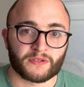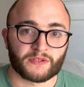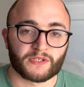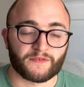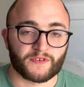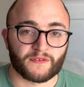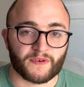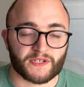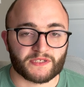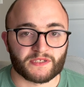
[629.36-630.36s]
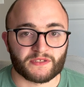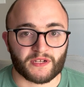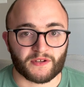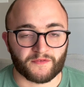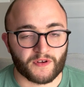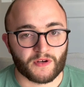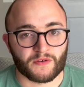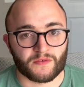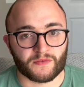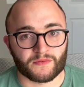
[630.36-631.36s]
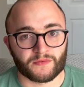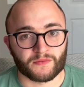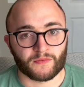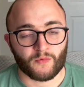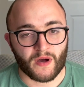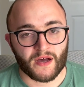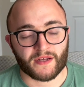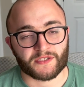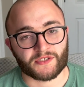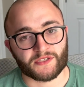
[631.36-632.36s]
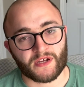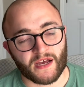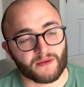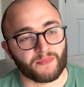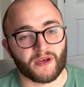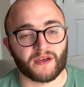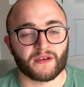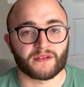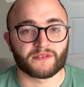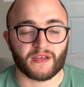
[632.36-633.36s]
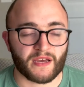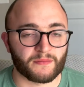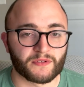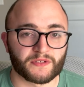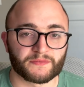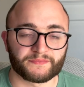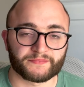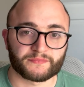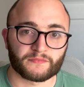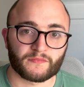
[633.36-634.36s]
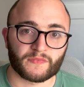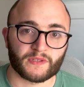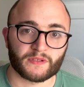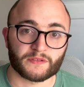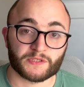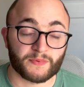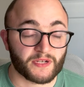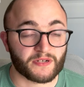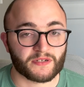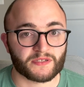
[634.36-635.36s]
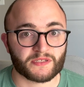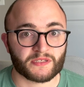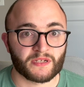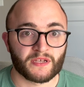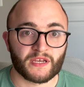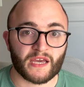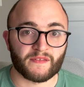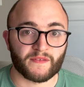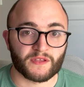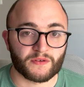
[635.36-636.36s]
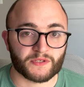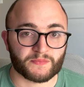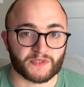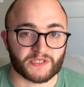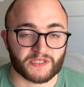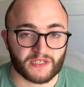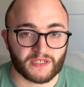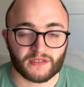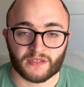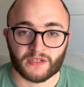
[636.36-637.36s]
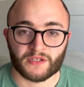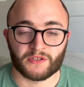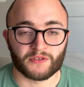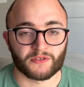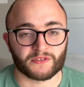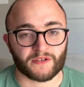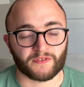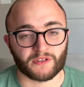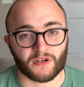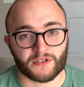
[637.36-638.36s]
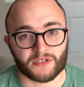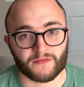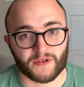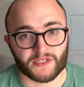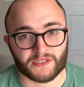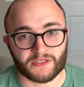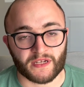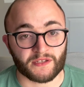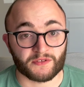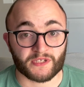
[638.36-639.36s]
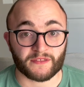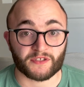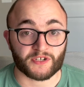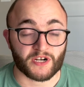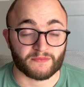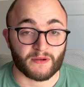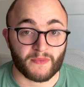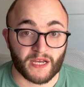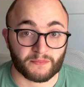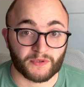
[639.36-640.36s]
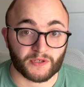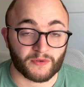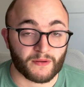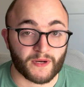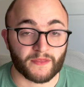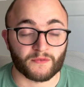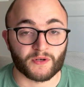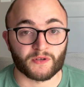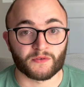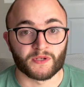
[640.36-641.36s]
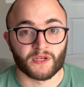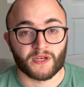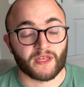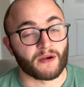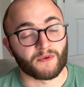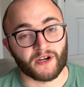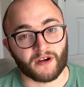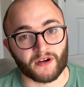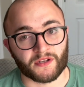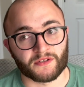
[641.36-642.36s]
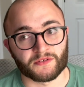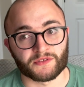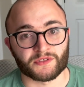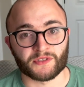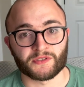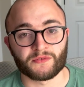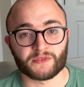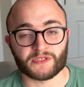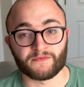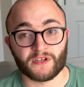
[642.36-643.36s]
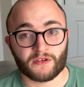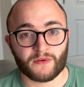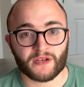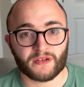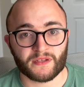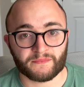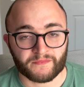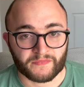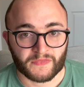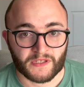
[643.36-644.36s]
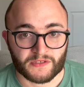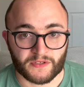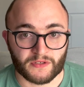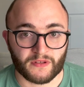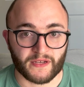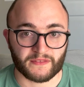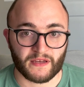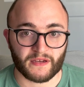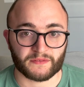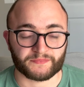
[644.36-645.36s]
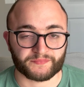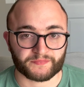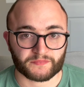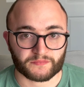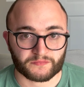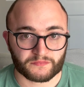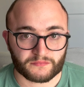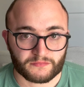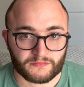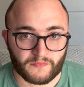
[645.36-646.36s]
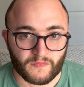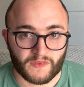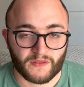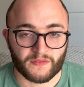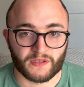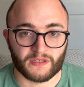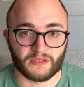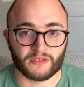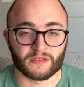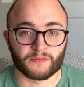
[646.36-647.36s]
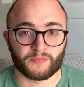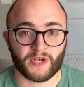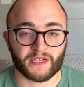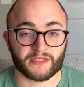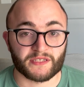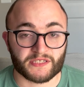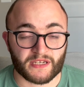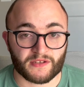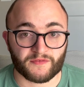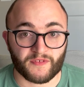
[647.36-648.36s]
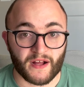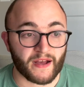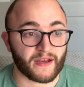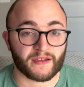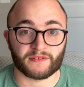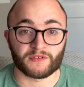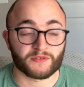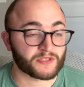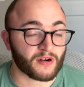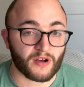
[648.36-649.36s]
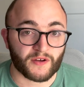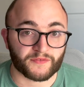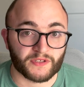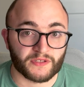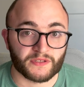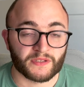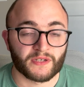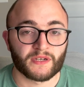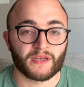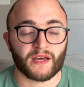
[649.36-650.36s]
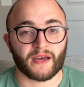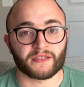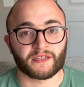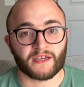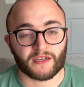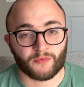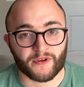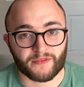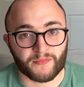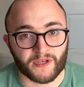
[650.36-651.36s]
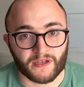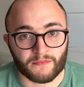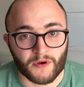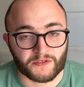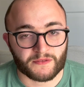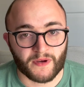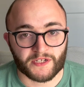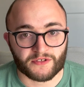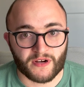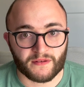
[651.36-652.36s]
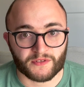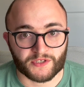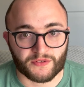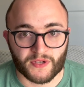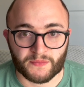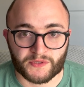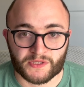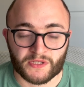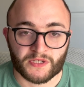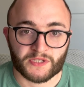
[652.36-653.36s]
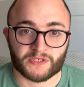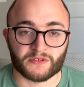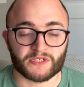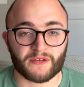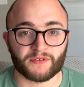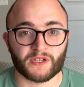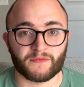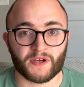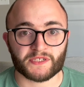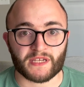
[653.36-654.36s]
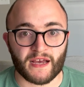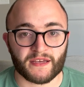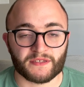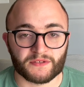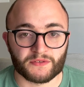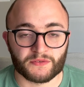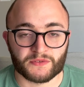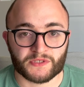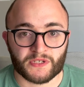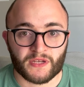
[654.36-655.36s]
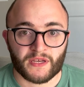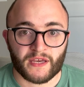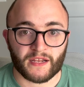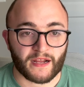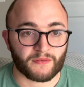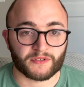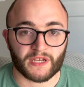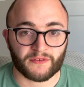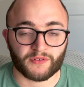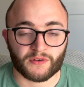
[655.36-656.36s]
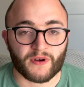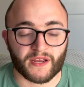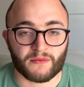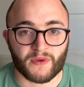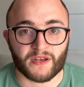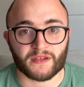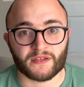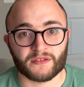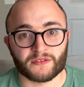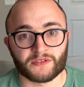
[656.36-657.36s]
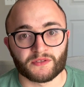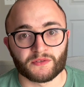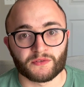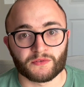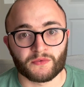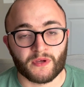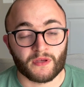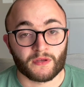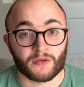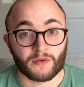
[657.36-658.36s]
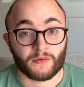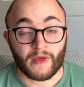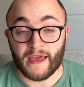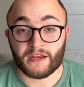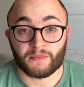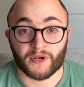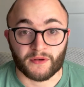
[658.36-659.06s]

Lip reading: different devices like a phone, watch, iPad, tablet, speakers, and then the USB-C, you can use that for larger devices. I use that to charge my MacBook when I'm on the road and I'm writing articles or doing some video editing. So I do like that. The product itself, I use it often. I take it with me on most of my travel trips. So it's definitely a device I use, and I would definitely recommend it to anybody,